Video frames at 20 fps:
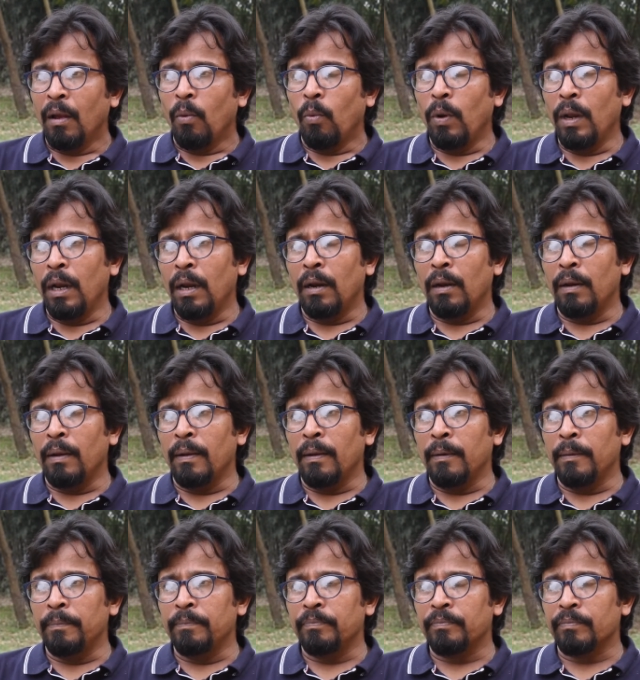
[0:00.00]
Well,
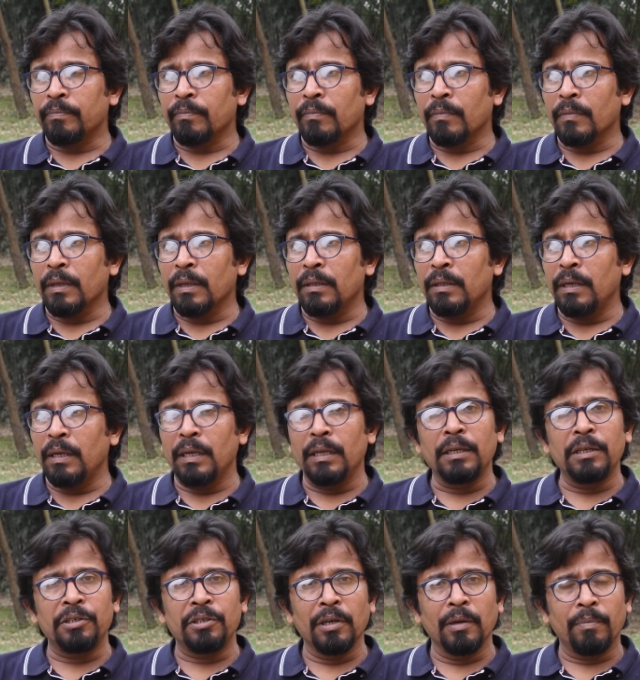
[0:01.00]
the
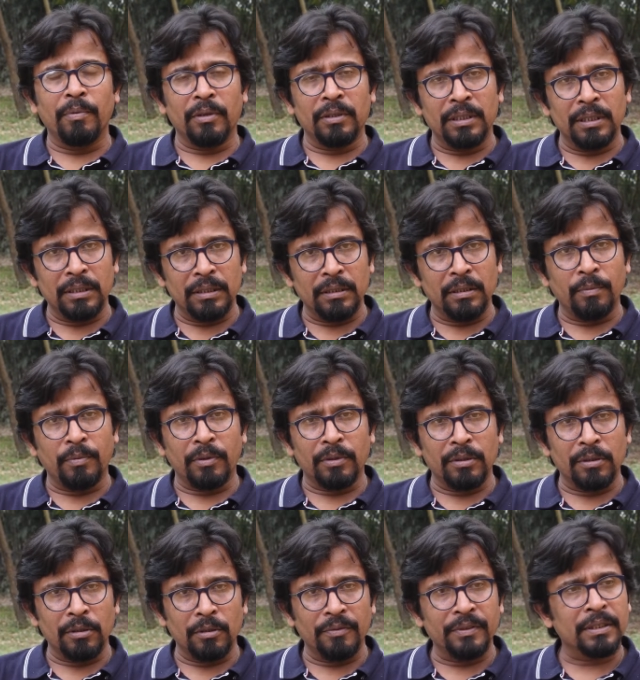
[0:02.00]
initial process is a
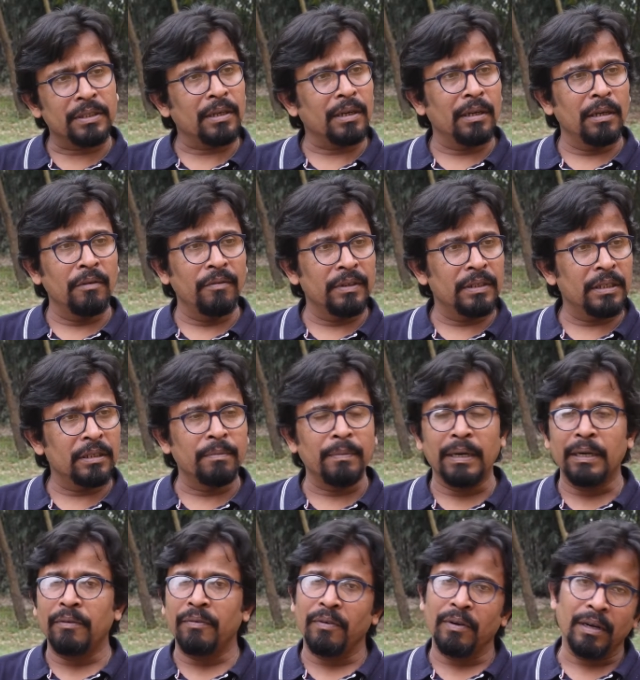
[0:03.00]
process of struggle which is
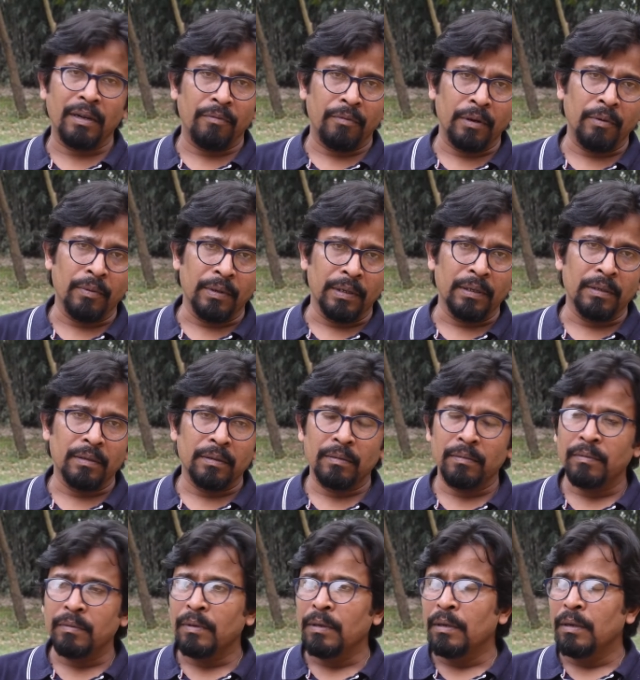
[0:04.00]
meant for everyone.
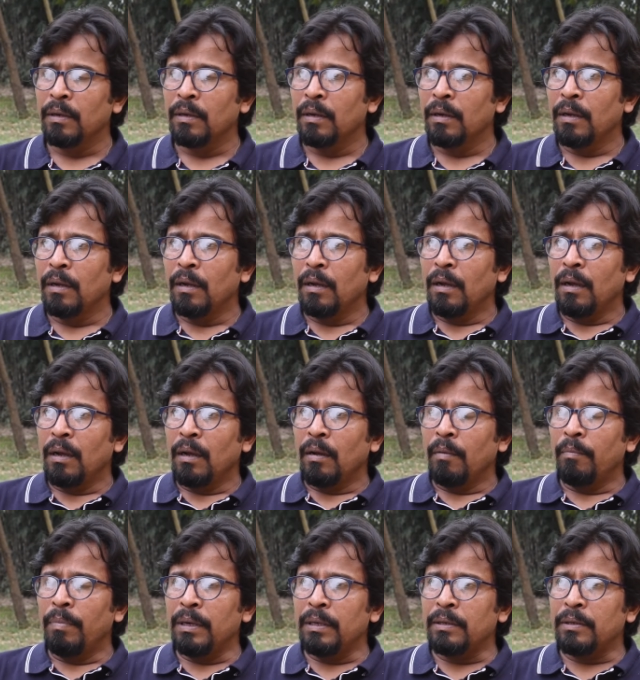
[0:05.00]

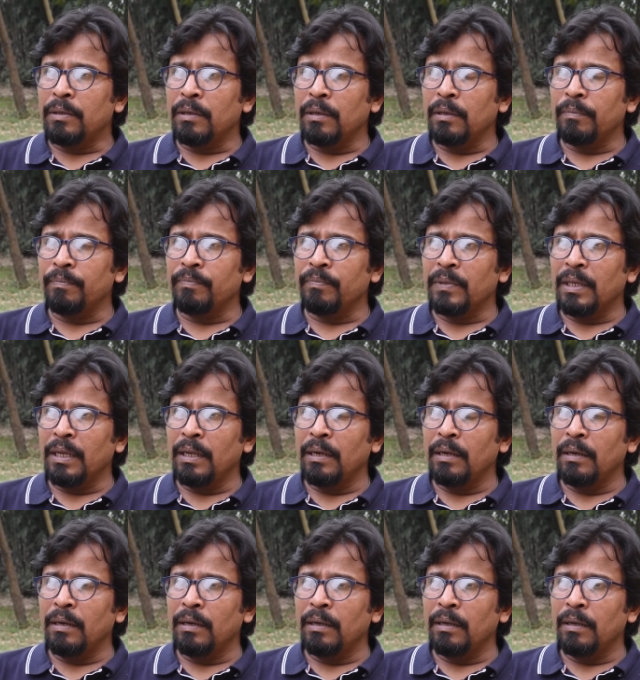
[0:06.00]
But
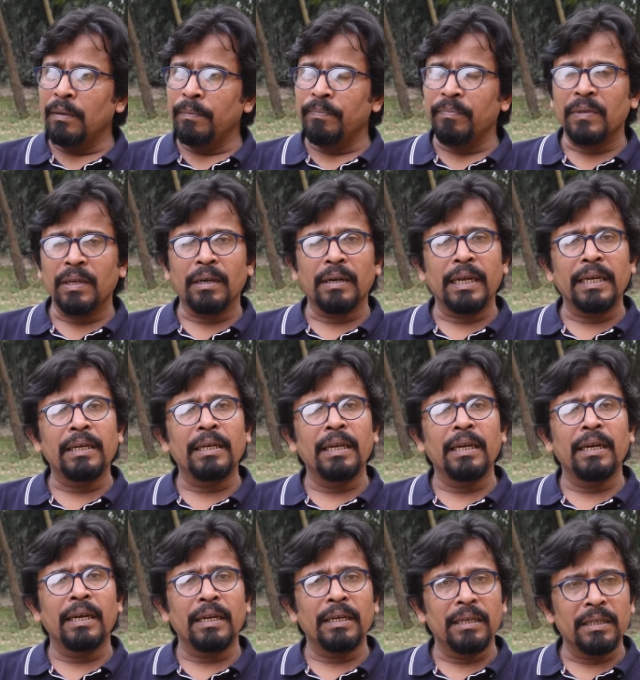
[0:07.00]
in
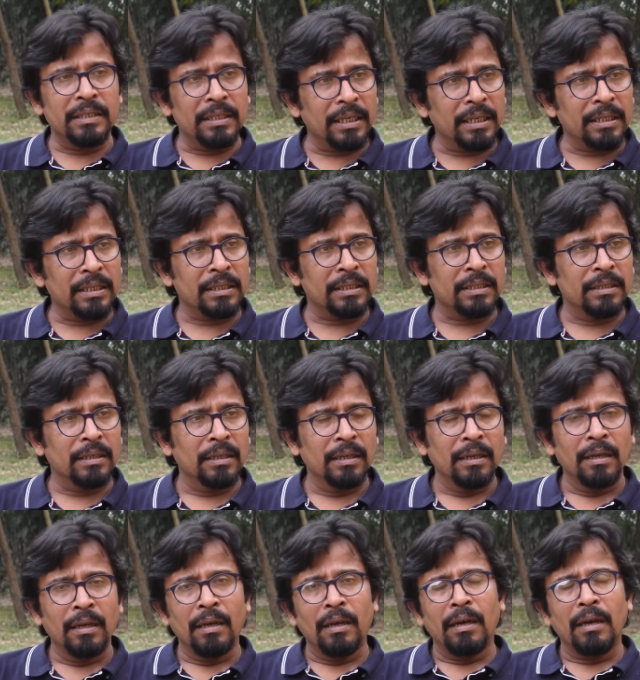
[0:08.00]
1996,
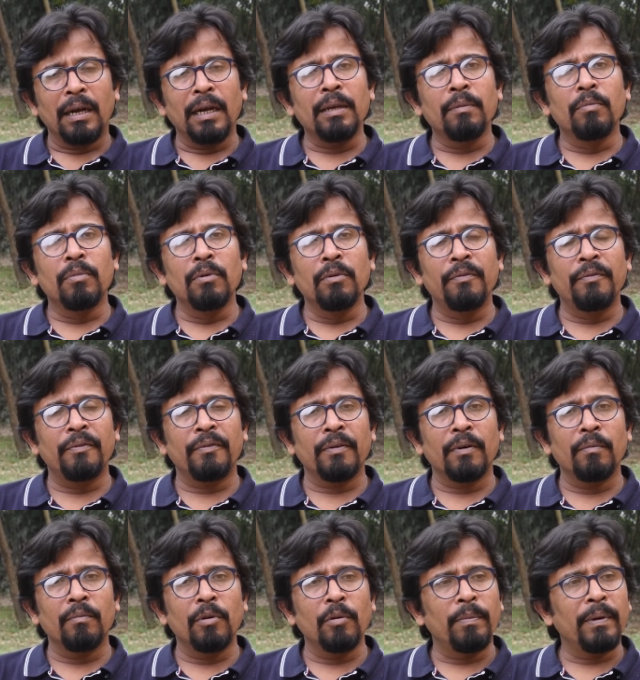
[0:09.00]
I moved
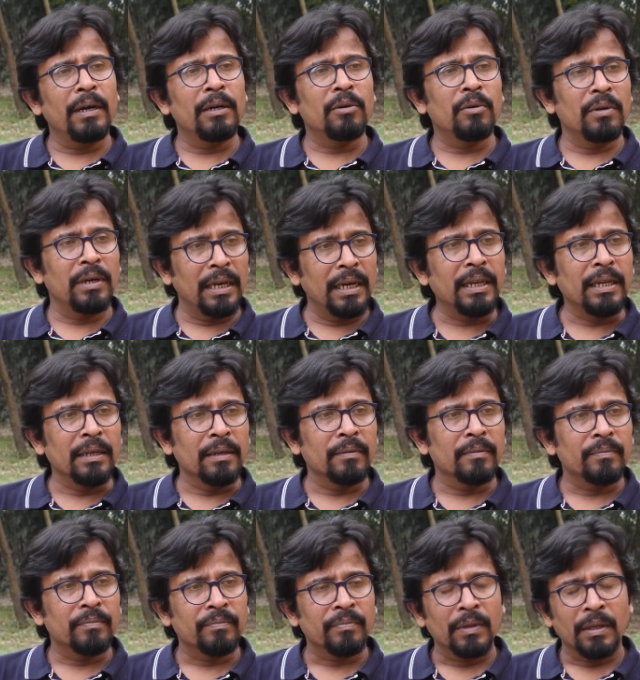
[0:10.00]
from Bhopal to Delhi,
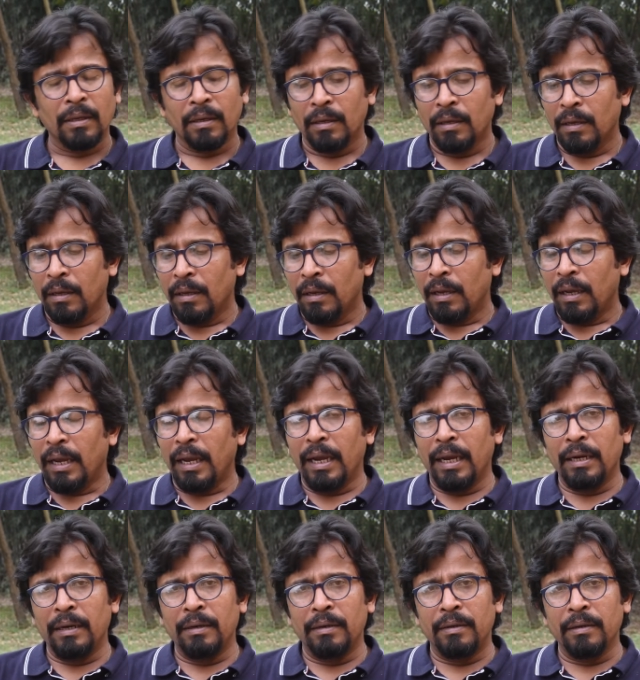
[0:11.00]

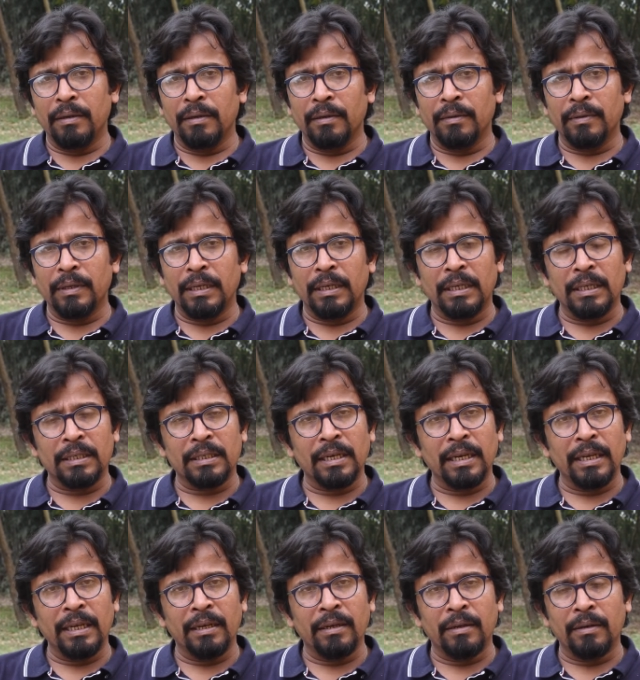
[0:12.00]
and it is
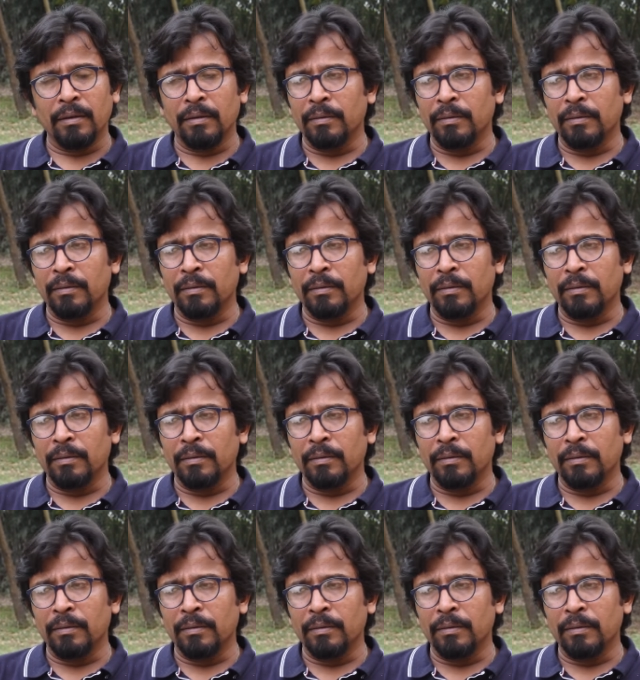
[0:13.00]
like